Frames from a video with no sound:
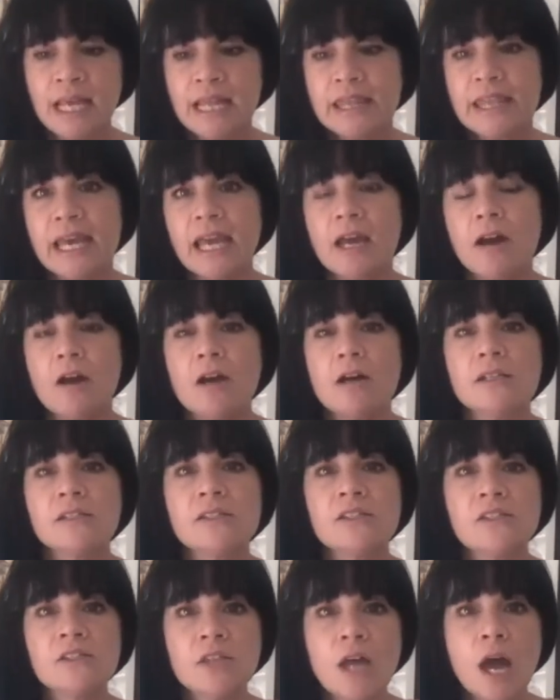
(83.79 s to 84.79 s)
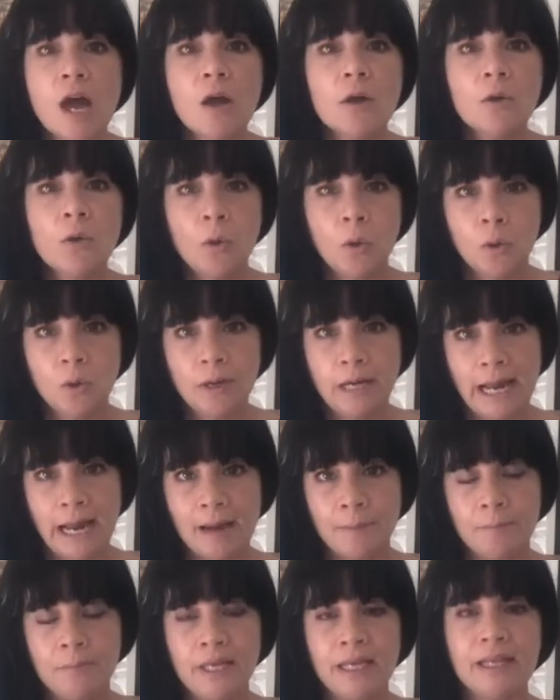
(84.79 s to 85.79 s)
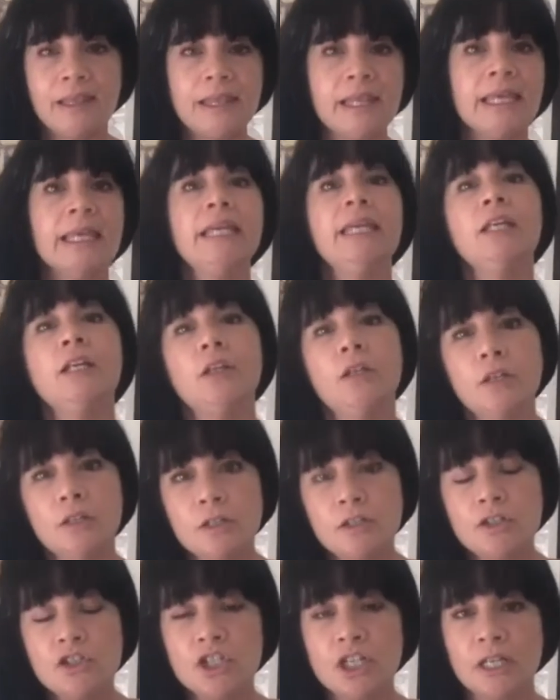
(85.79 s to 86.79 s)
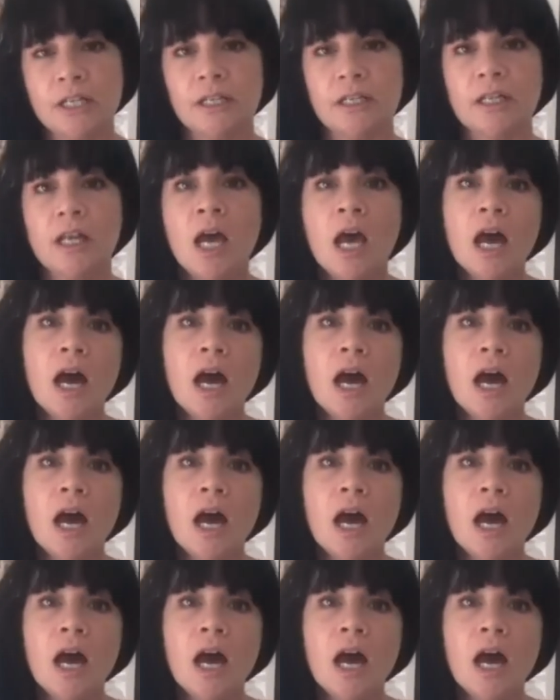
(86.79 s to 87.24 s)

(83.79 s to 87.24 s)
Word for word: They are so caught up in the illusion